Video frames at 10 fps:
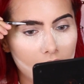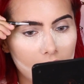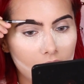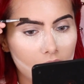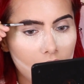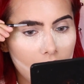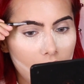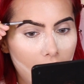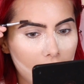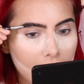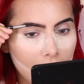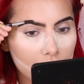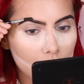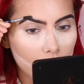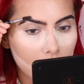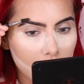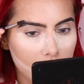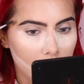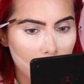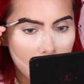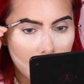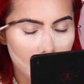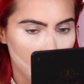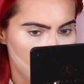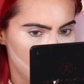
Like, I can't do anything with them.